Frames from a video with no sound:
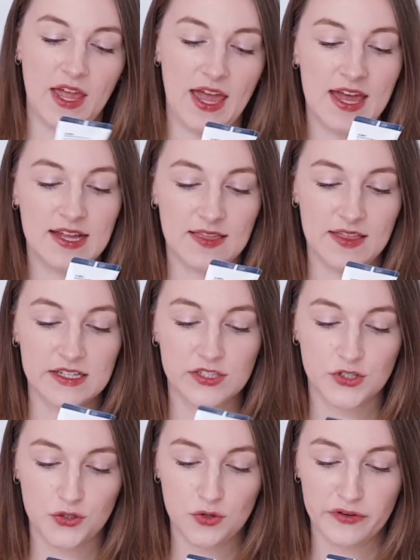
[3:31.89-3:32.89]
And
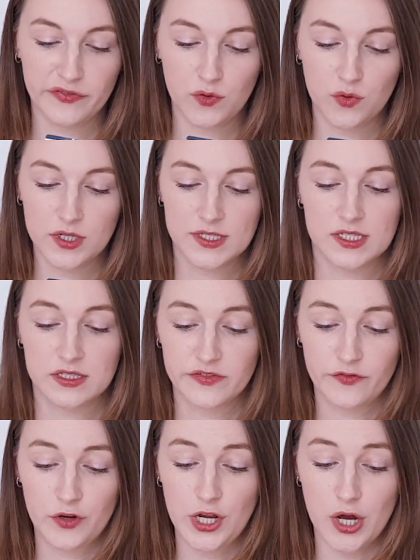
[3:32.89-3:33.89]
this too, of course, is
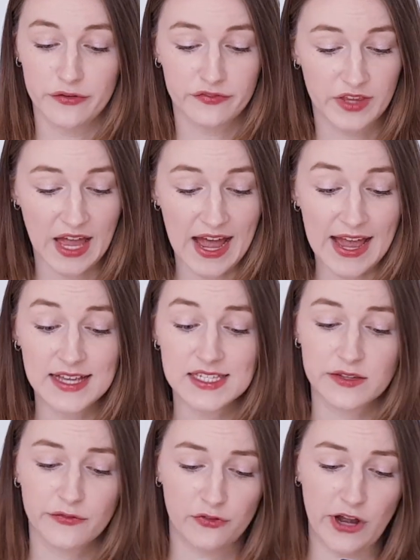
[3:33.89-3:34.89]
free of
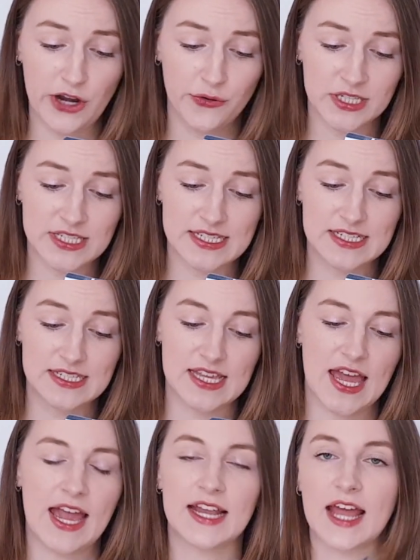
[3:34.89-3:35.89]
dyes, fragrances,
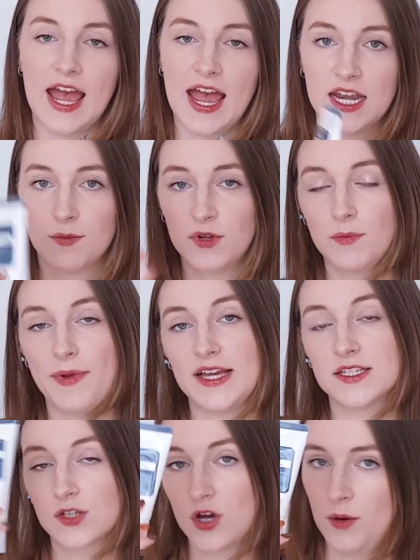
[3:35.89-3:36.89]
and
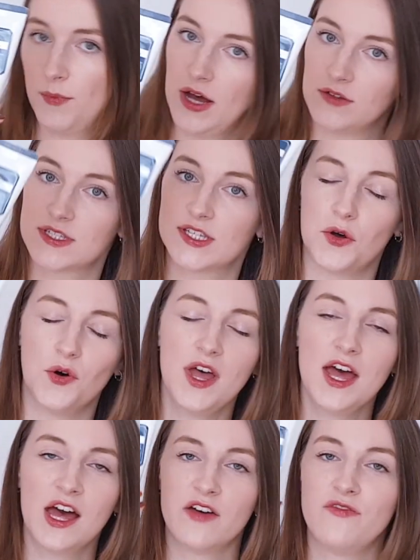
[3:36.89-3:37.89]
animal-based compounds. So
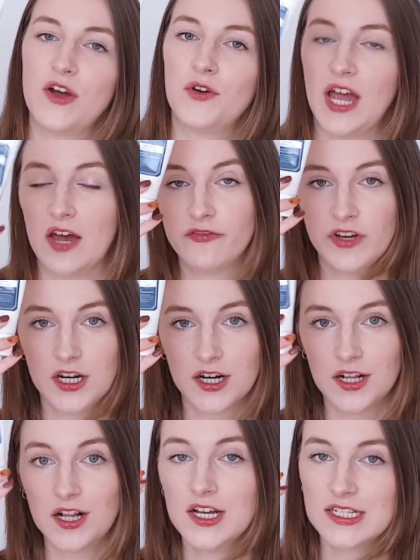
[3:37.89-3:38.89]
a very
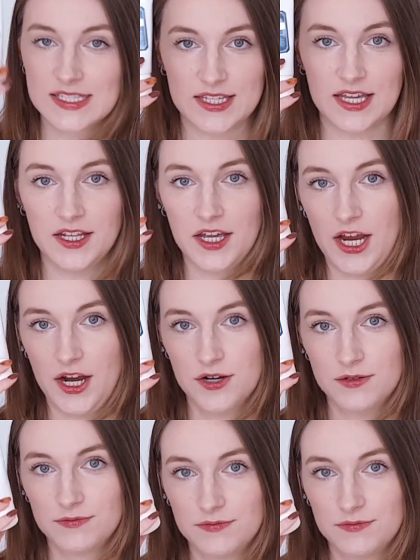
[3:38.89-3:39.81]
ethical skincare.